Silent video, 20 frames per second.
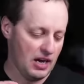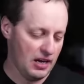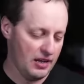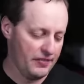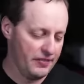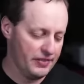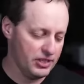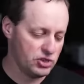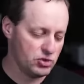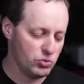
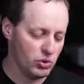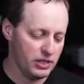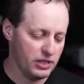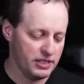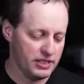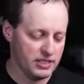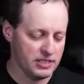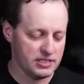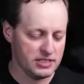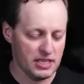This one
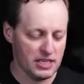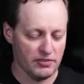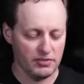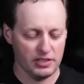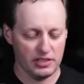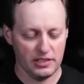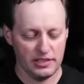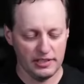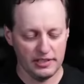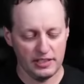is
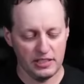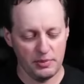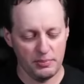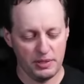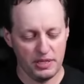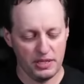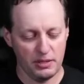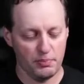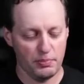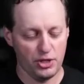definitely going to be
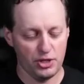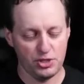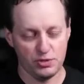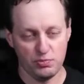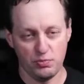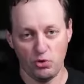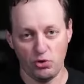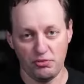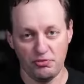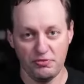a bunch
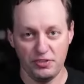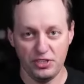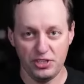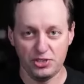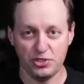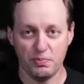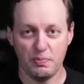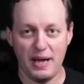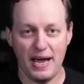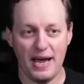more feature
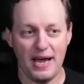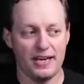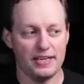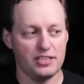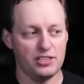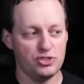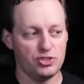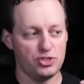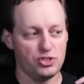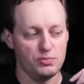packed
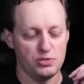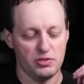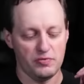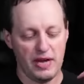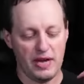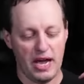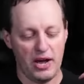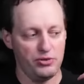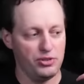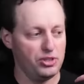in terms of
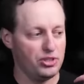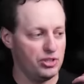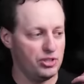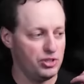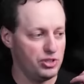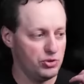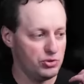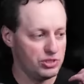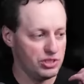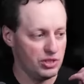how you can
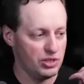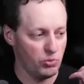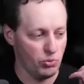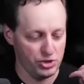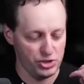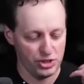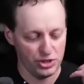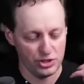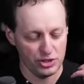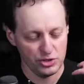use it and what
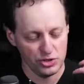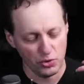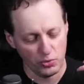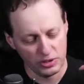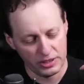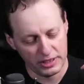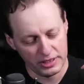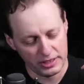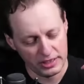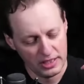you can do with
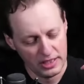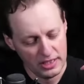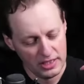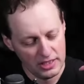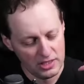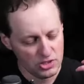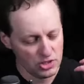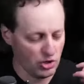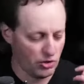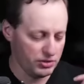it.
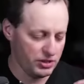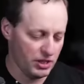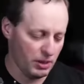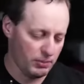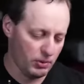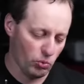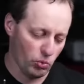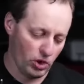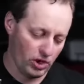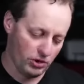So number
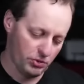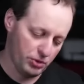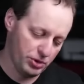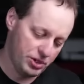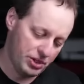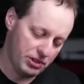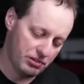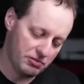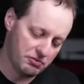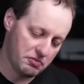one, what you
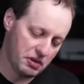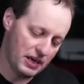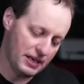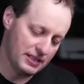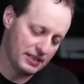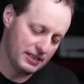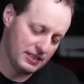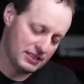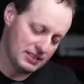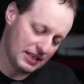can find
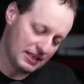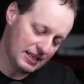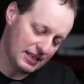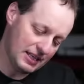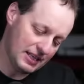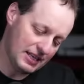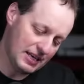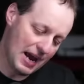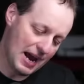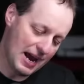is that
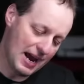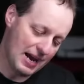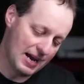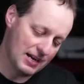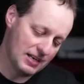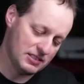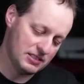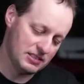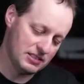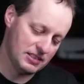it
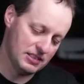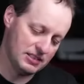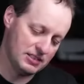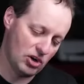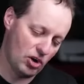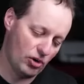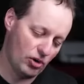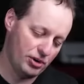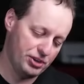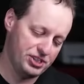has this
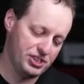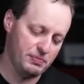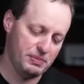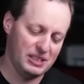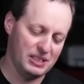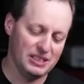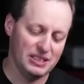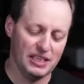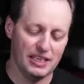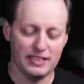RGB
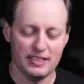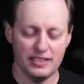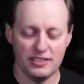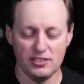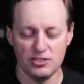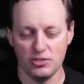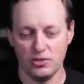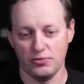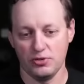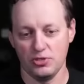lighting.
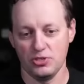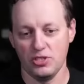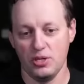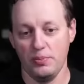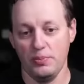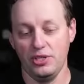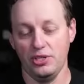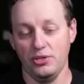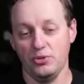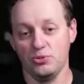So for
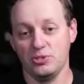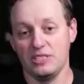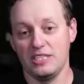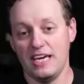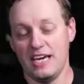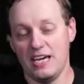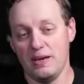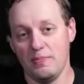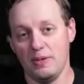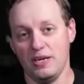somebody who's
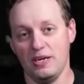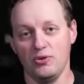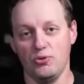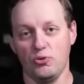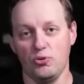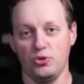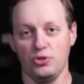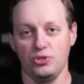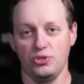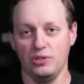gaming
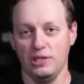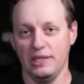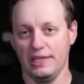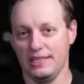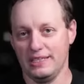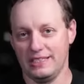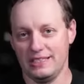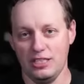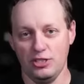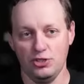or like,
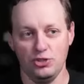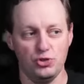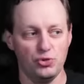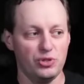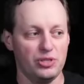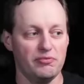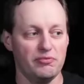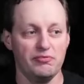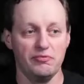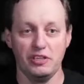let's say, doing
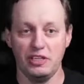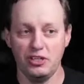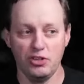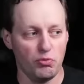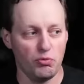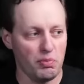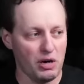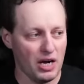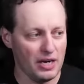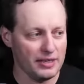a video
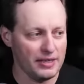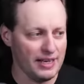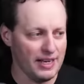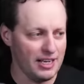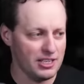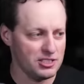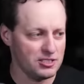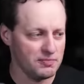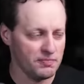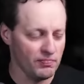
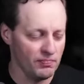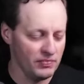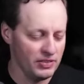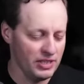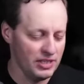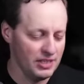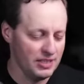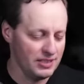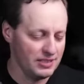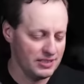podcast,
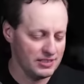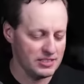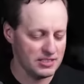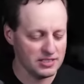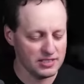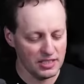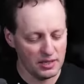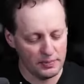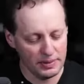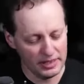this is
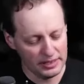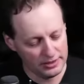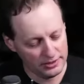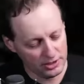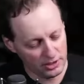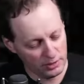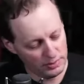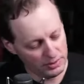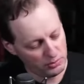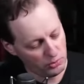going to be a little
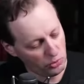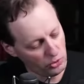bit more